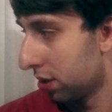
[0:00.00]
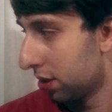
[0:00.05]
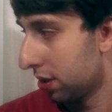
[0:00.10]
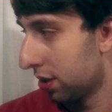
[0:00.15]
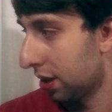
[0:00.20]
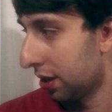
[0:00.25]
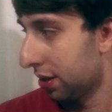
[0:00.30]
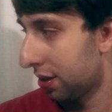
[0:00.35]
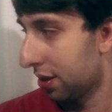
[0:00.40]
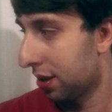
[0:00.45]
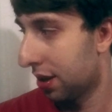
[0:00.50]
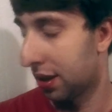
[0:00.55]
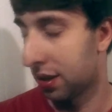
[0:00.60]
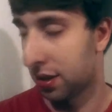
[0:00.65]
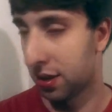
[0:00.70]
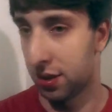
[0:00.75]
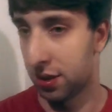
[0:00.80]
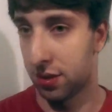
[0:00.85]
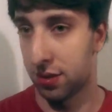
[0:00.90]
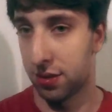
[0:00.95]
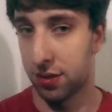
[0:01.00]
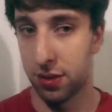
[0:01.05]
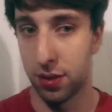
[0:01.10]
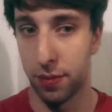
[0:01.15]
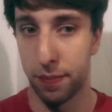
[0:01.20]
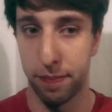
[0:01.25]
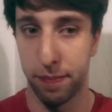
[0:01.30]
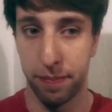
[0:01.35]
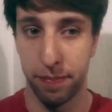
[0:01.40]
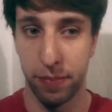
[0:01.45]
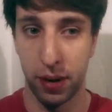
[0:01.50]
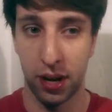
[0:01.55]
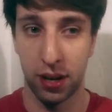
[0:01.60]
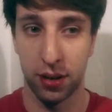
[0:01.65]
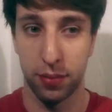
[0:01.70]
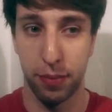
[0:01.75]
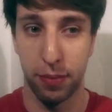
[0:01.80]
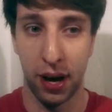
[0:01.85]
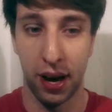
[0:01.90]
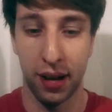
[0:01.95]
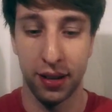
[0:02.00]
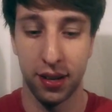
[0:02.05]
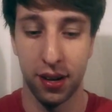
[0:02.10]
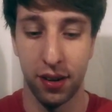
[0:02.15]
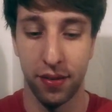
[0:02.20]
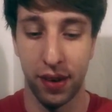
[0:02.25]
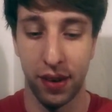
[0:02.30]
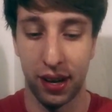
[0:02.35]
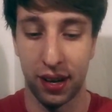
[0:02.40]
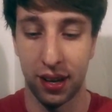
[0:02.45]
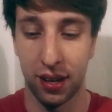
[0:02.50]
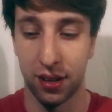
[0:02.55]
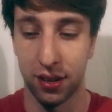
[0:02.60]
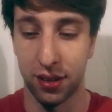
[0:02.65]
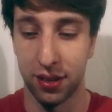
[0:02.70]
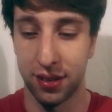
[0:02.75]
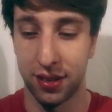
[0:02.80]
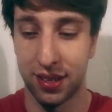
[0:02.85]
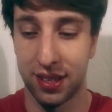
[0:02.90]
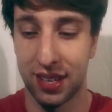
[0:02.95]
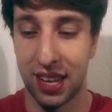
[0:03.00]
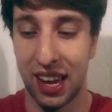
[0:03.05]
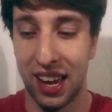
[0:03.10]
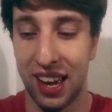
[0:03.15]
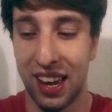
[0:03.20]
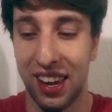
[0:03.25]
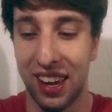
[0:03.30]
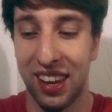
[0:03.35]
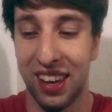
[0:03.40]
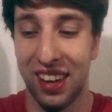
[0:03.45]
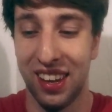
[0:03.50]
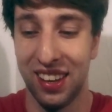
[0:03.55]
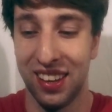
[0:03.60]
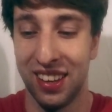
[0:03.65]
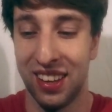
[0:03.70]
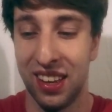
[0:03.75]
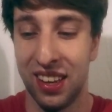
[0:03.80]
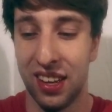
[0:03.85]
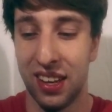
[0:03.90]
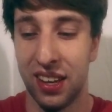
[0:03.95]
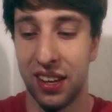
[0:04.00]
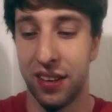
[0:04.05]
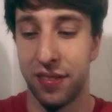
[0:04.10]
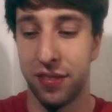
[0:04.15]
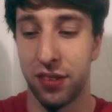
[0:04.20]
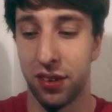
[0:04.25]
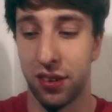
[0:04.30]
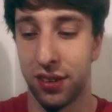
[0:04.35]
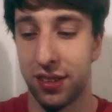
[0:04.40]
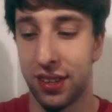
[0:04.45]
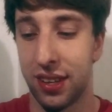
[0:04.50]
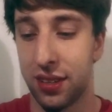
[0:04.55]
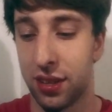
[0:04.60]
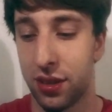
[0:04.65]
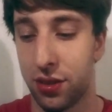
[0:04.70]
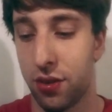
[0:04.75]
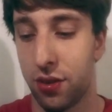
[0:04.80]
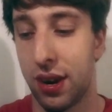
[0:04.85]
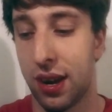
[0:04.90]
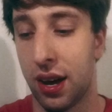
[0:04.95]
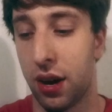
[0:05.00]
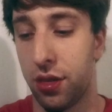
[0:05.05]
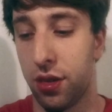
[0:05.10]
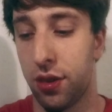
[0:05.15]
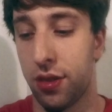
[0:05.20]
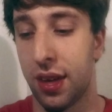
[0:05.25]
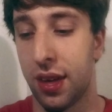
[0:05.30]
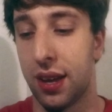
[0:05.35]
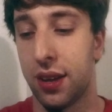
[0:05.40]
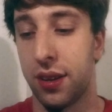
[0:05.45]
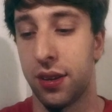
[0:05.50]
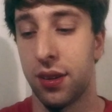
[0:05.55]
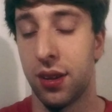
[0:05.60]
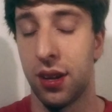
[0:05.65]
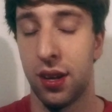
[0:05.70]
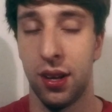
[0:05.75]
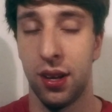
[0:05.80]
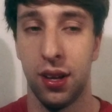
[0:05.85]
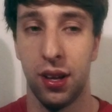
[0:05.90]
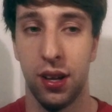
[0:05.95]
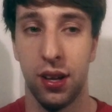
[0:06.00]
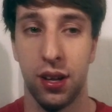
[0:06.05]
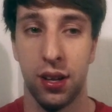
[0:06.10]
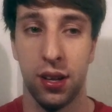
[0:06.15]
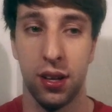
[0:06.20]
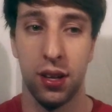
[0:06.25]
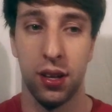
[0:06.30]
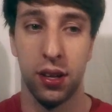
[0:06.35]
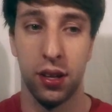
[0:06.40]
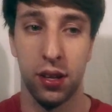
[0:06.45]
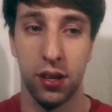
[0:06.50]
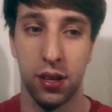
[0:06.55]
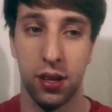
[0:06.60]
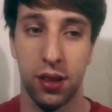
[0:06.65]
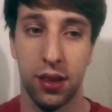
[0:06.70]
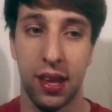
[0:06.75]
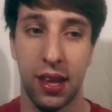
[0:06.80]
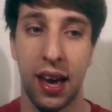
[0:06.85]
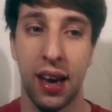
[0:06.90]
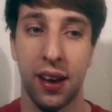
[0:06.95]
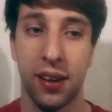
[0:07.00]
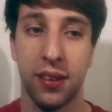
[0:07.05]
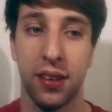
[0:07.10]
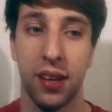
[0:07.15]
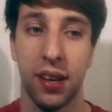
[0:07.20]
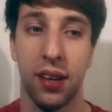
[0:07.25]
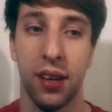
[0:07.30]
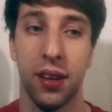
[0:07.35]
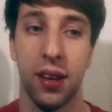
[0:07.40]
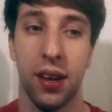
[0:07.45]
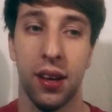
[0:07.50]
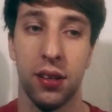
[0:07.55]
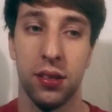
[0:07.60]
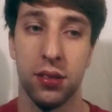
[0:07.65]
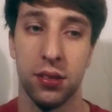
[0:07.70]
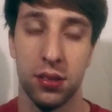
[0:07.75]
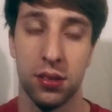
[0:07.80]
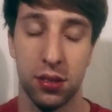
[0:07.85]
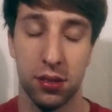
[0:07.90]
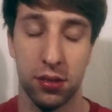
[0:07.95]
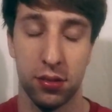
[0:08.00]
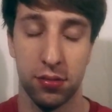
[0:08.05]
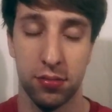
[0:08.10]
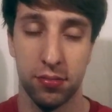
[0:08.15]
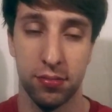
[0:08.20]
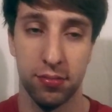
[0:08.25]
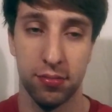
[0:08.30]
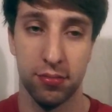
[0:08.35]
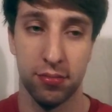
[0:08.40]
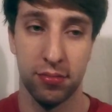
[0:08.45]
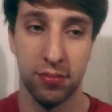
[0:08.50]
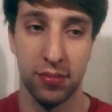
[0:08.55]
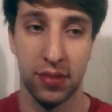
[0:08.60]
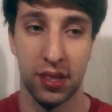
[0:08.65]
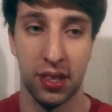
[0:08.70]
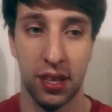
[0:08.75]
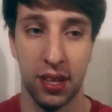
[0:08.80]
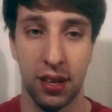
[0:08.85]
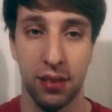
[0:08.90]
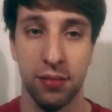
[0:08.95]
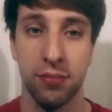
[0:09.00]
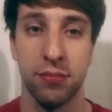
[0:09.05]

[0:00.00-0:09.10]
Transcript: That's, like, the biggest positive I can say for Season 3, other than the acting, and, yeah.